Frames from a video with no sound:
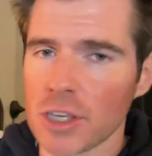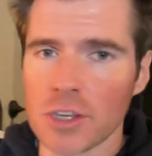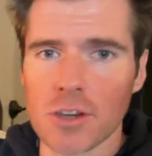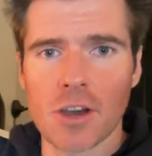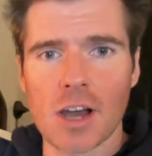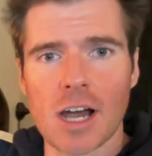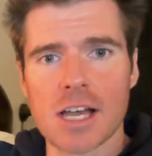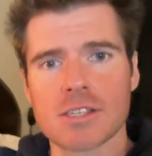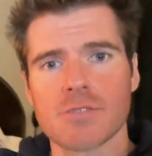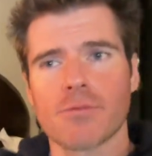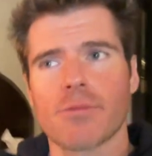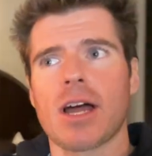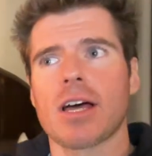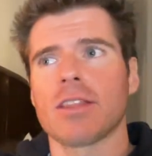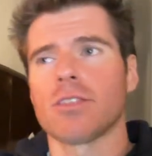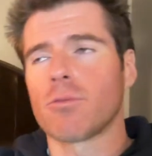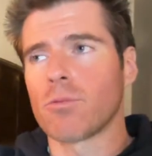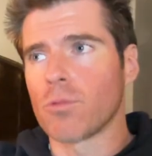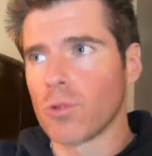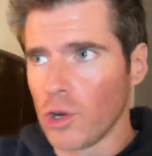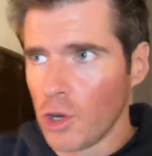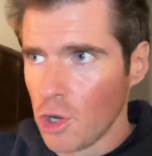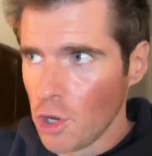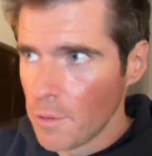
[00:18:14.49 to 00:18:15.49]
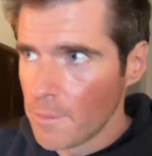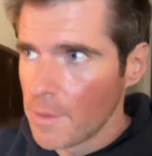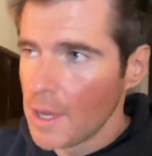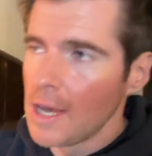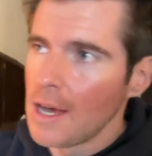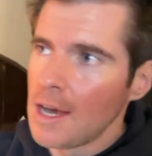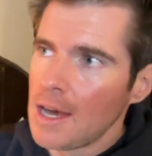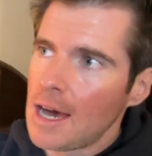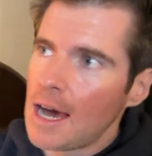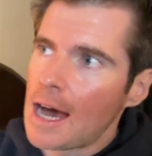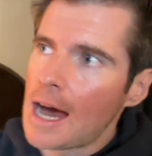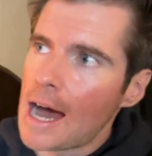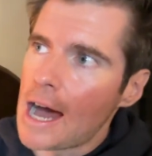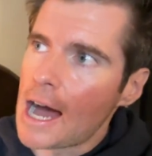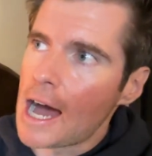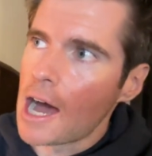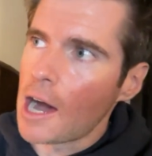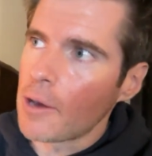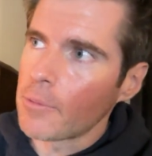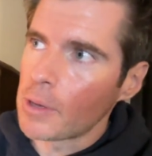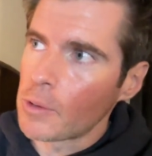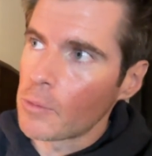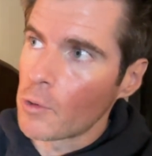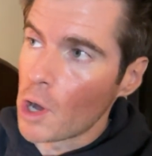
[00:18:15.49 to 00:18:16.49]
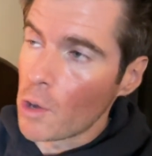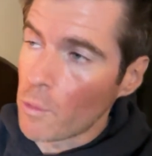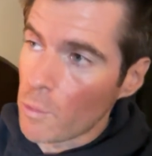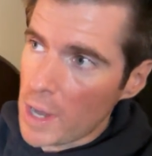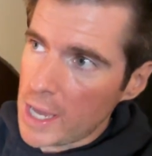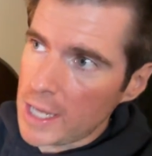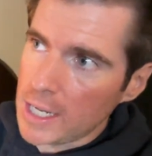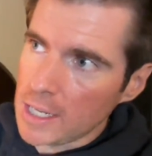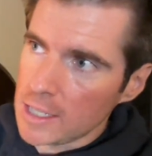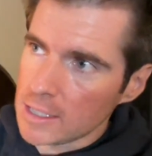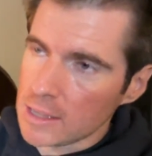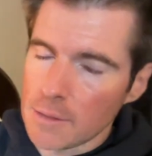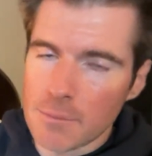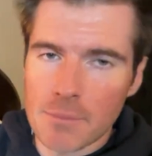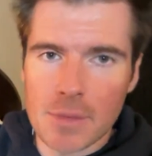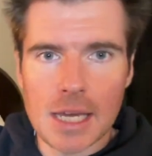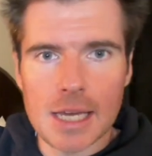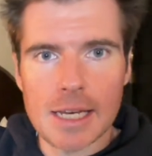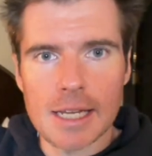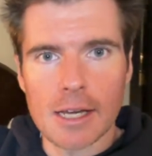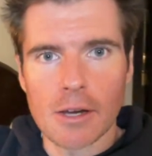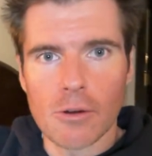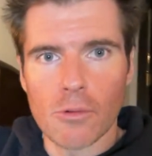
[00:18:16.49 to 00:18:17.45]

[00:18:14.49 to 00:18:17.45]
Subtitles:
you guys around the room, we were waiting at the media